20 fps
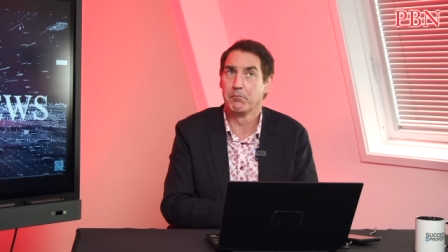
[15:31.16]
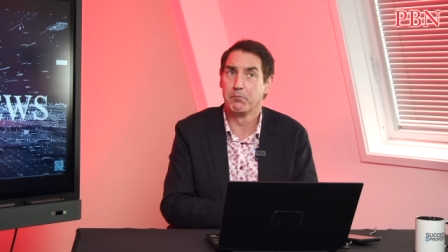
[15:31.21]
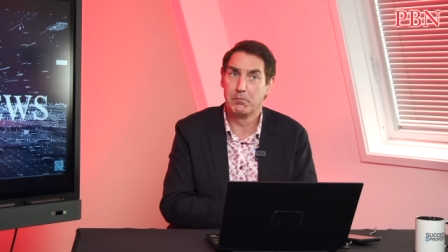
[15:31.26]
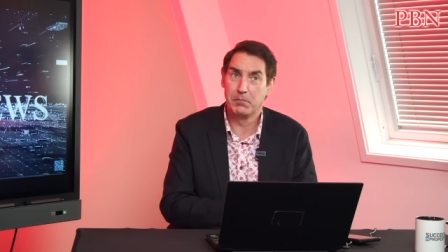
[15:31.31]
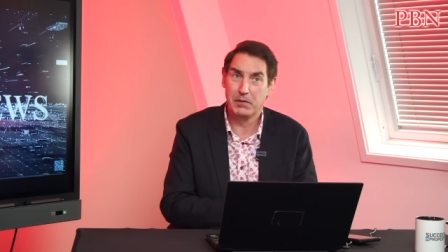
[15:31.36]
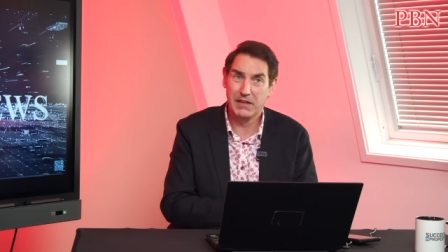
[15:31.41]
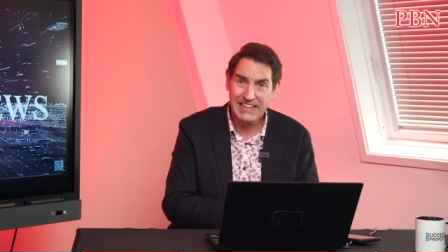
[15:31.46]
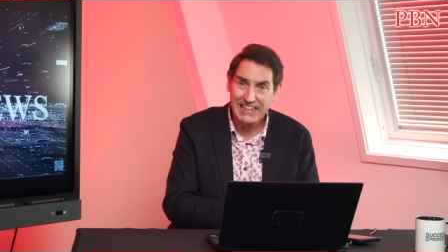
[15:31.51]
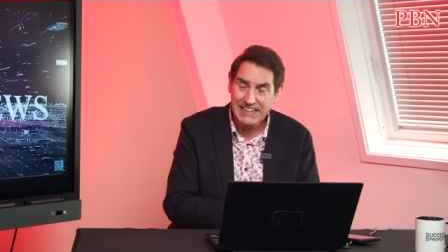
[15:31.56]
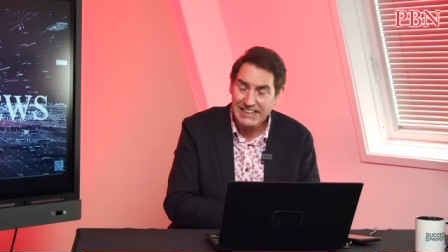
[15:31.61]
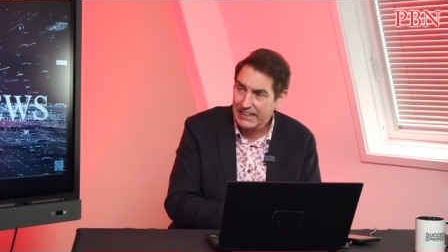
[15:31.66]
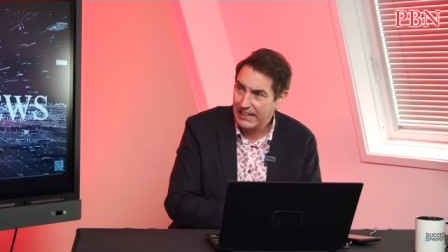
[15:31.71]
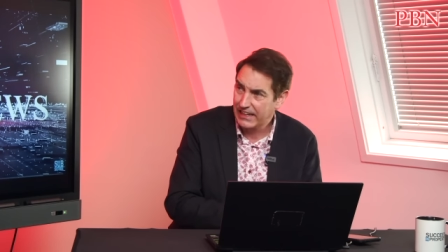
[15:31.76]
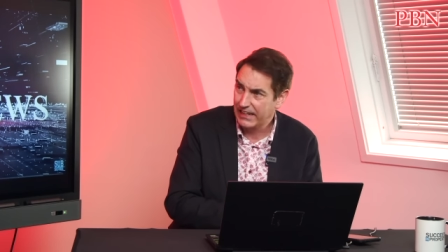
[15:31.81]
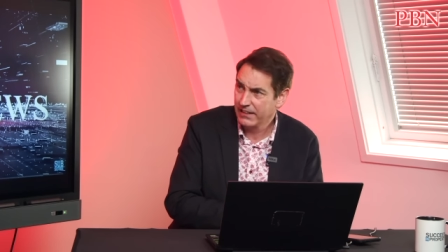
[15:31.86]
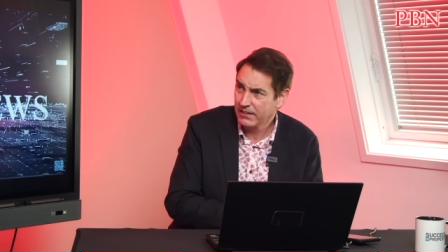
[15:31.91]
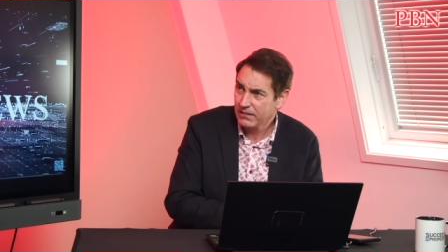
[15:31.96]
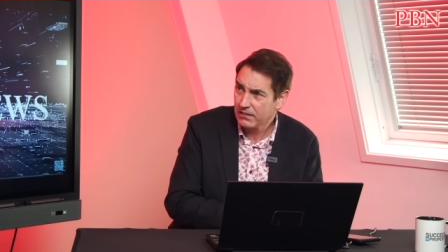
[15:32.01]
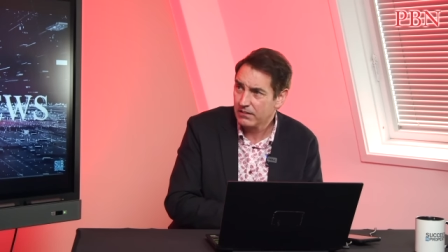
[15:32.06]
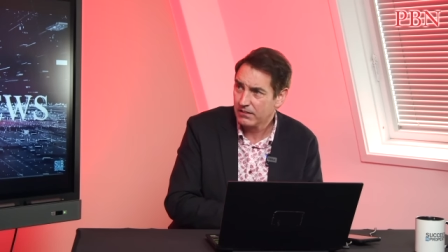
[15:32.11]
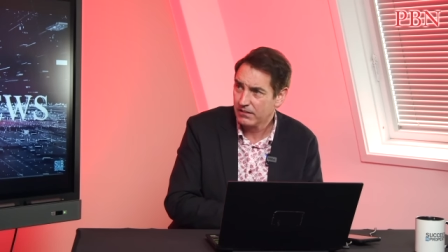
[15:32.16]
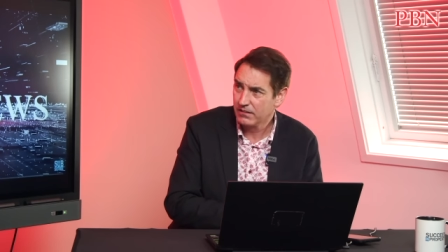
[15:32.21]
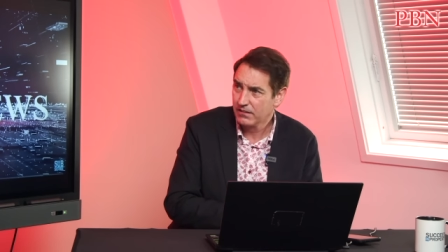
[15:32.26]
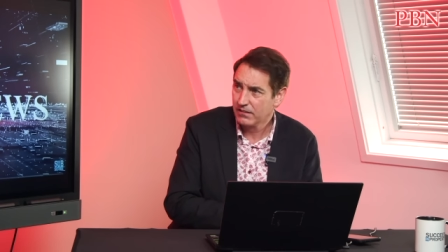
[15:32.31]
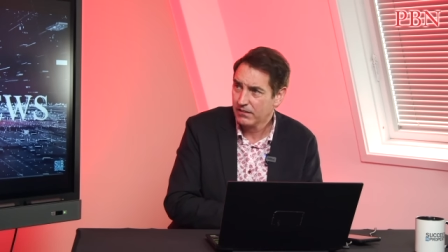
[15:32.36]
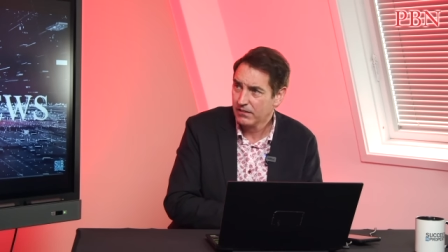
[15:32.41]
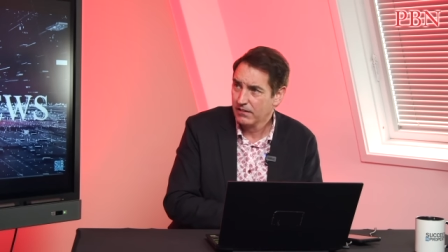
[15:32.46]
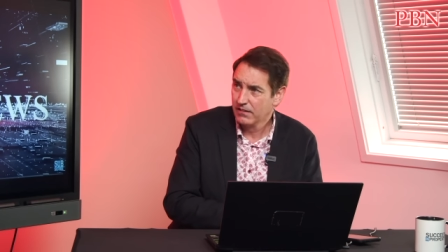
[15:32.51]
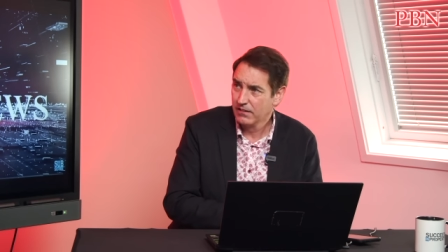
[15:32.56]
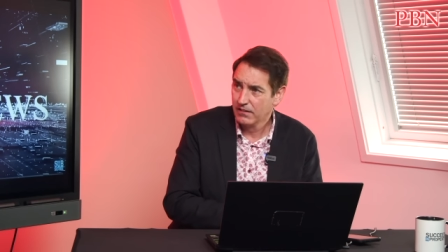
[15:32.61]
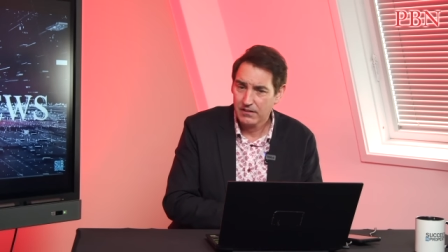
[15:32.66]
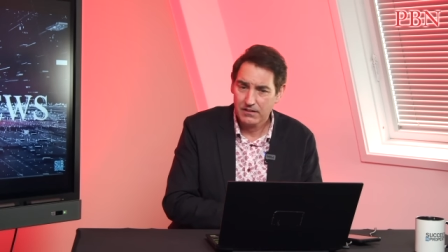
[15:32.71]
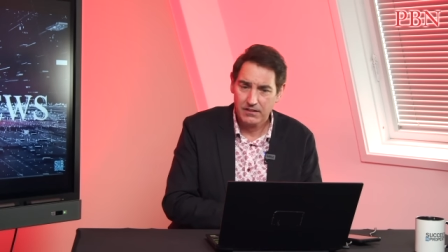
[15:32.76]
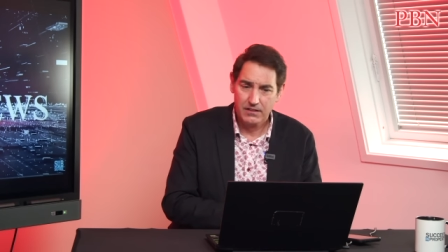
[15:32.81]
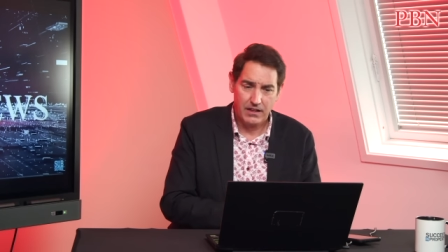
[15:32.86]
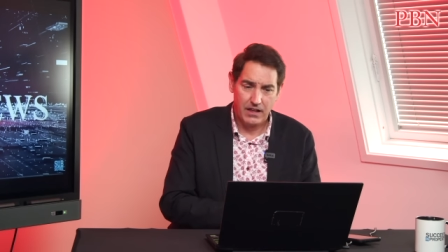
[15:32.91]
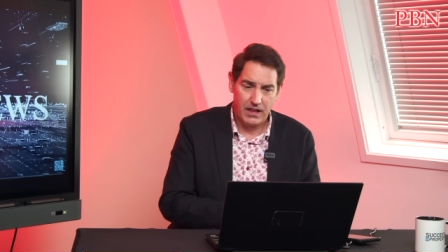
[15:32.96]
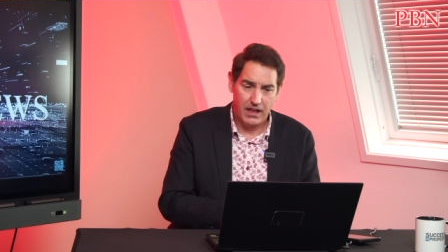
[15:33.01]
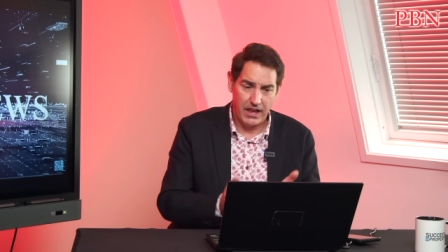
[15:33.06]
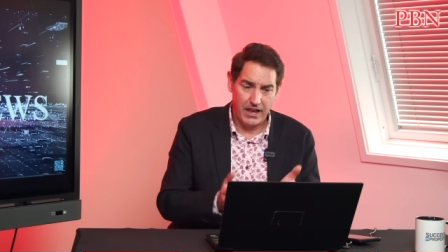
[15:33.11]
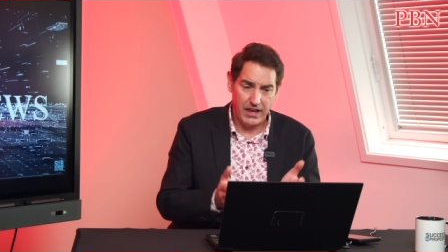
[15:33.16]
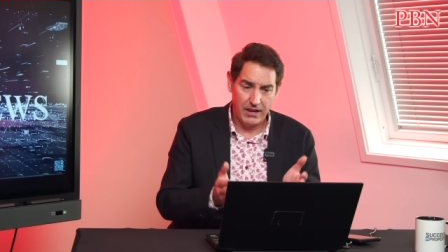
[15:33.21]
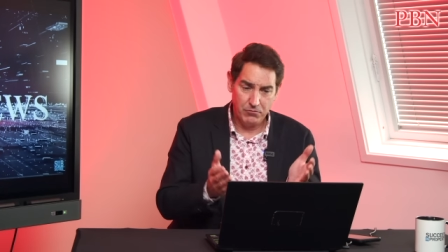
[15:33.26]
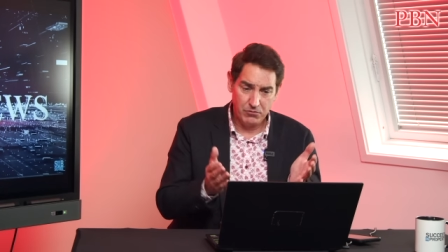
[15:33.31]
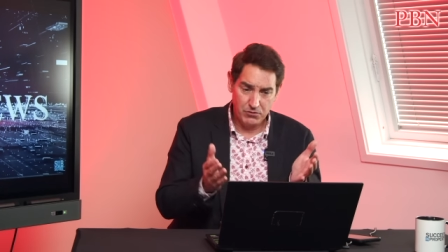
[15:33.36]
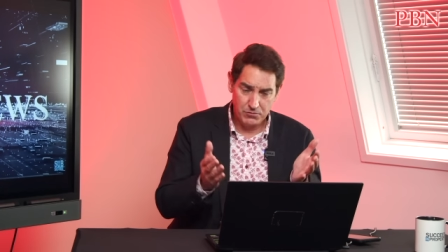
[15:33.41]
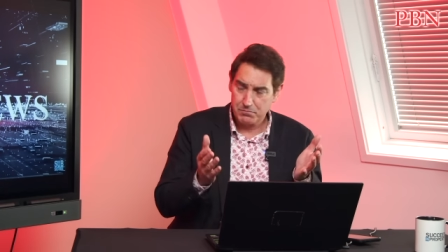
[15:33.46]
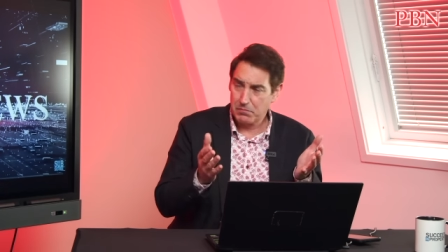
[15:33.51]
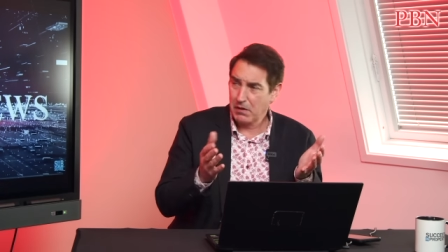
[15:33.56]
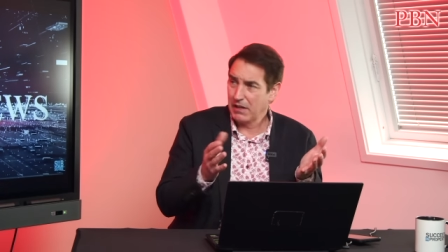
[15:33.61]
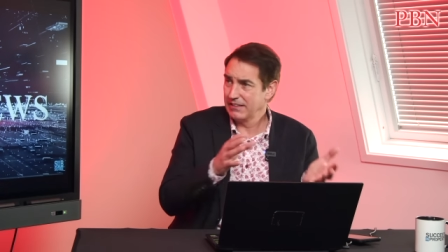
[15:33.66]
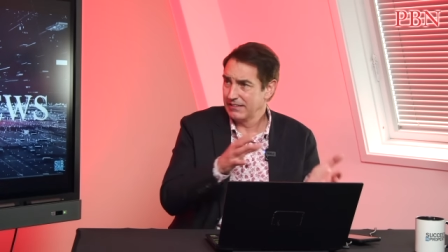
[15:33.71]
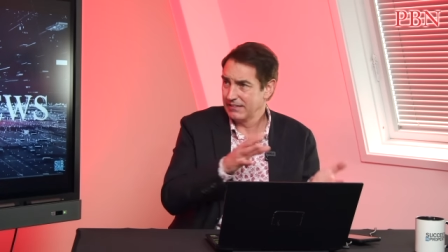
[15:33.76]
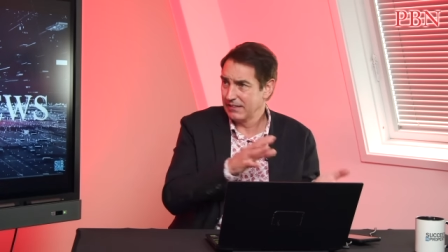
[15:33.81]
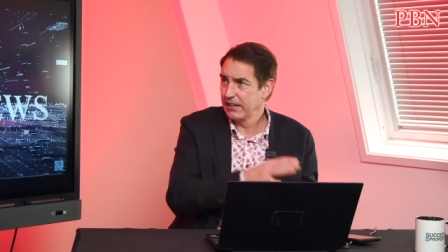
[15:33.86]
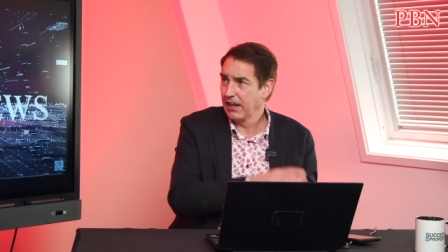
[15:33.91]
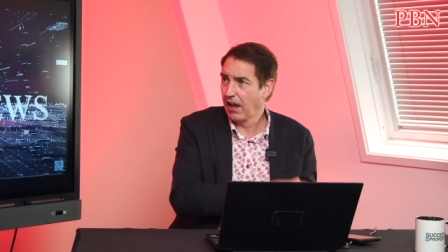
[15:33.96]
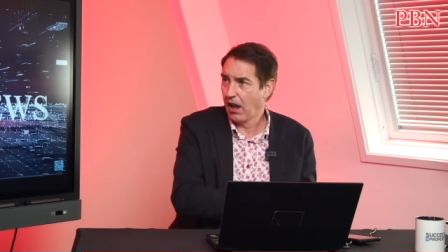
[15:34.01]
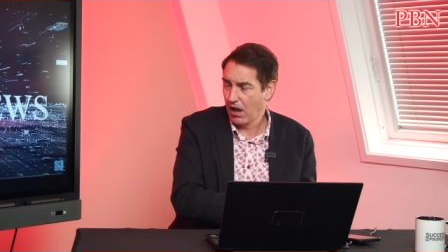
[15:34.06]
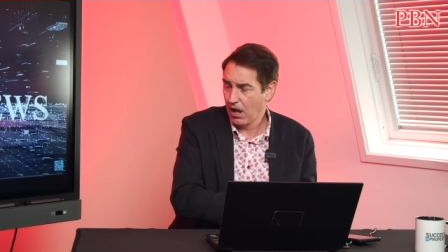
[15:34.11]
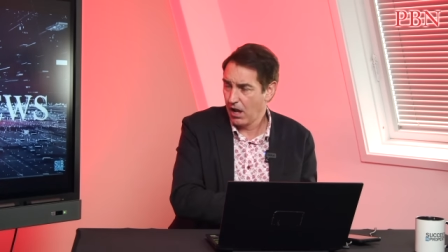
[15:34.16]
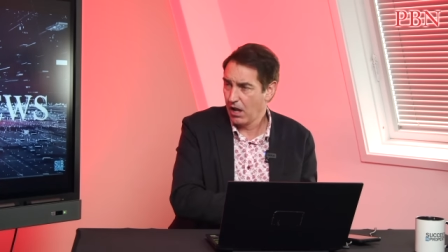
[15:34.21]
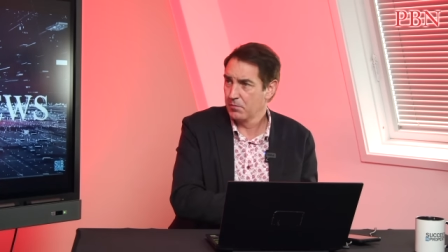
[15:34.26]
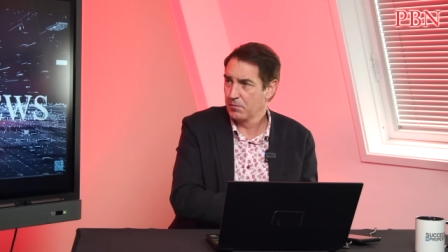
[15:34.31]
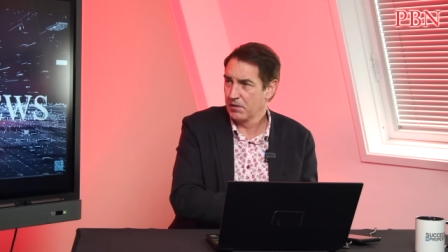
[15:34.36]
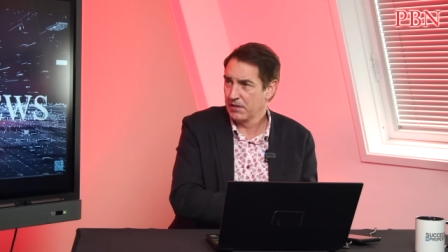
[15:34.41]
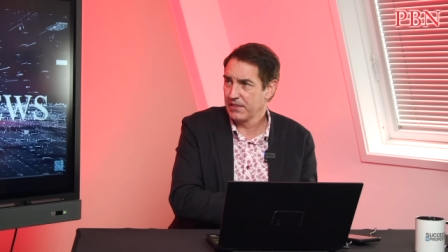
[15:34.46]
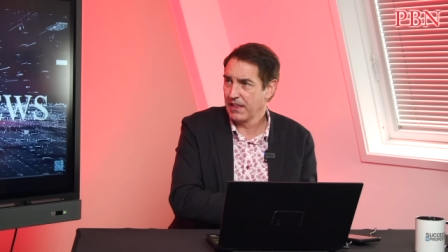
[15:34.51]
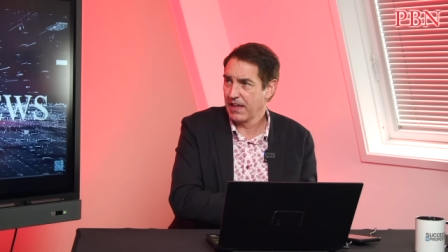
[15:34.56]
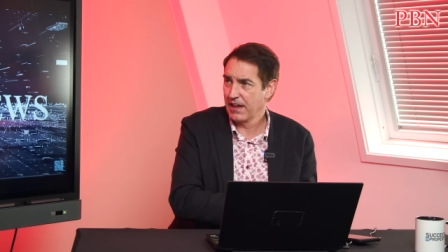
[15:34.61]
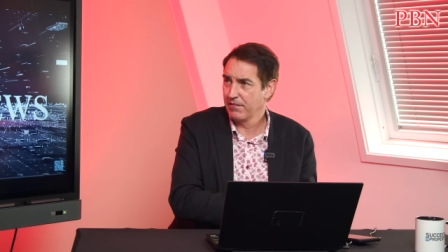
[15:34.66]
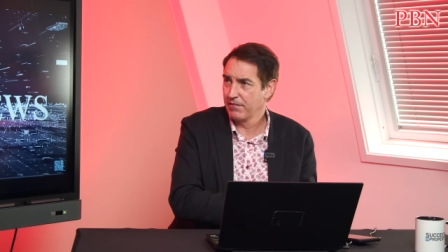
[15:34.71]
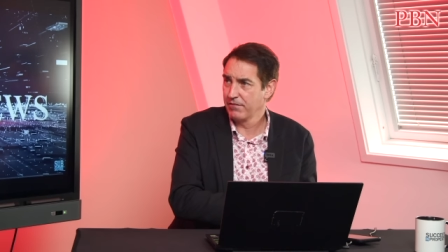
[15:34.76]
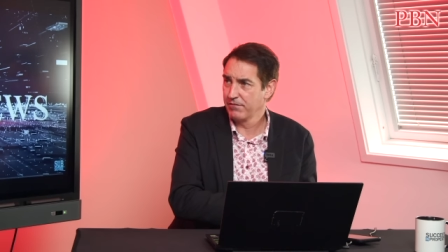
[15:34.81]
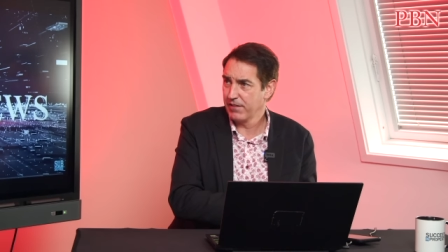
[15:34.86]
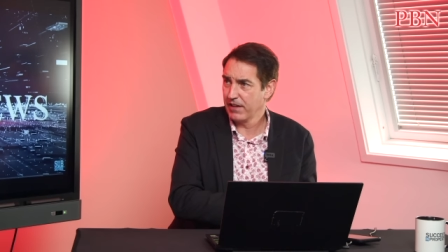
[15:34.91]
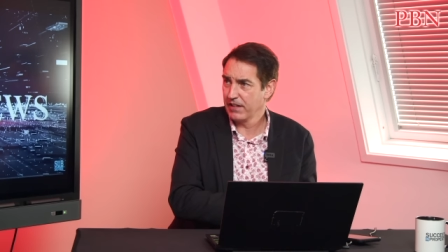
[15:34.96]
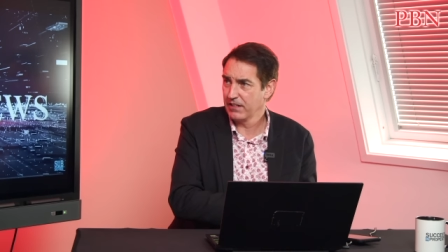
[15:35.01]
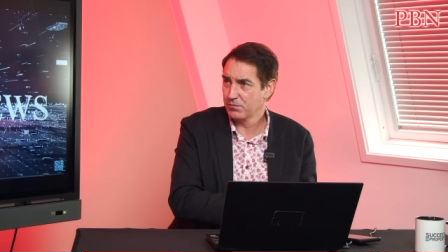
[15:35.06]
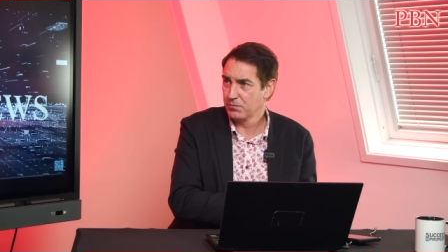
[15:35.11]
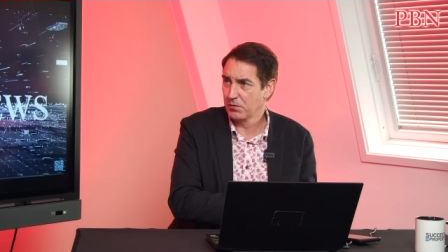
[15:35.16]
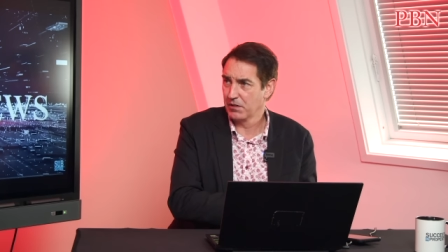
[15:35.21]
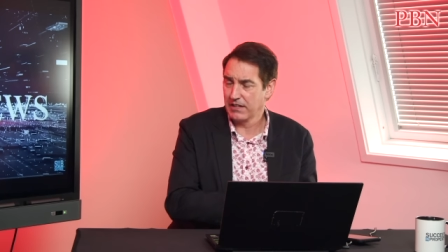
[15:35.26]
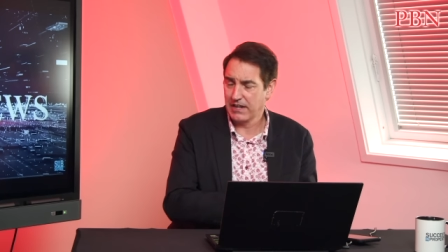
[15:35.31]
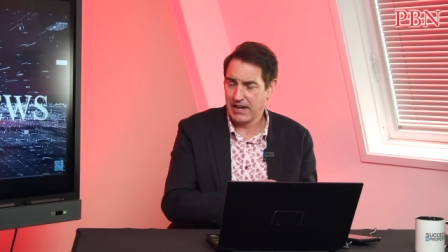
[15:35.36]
been in, mm. it was basically harming their investment.